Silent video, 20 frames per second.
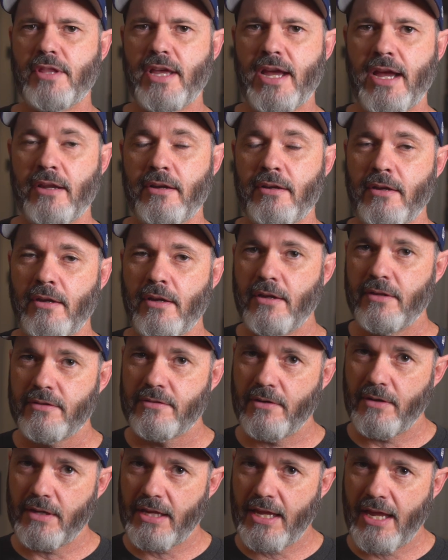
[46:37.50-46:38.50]
that.
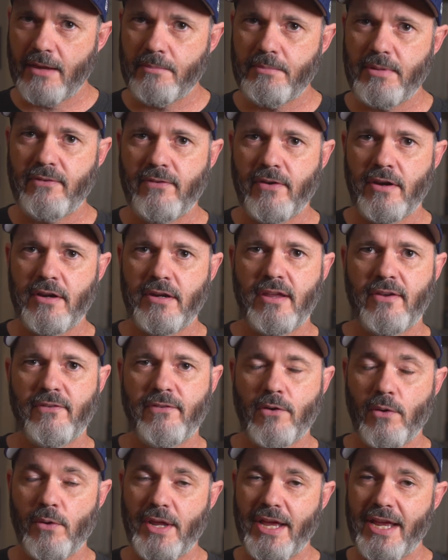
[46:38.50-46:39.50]
So it can be very
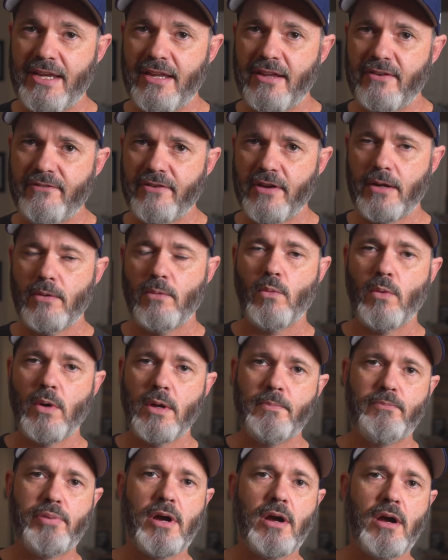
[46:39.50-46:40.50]
difficult. I did find
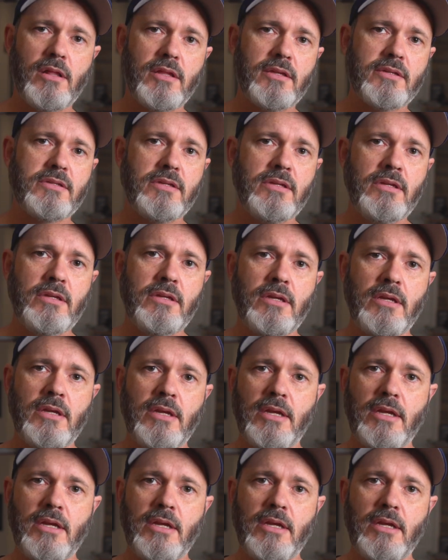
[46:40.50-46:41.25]
one policy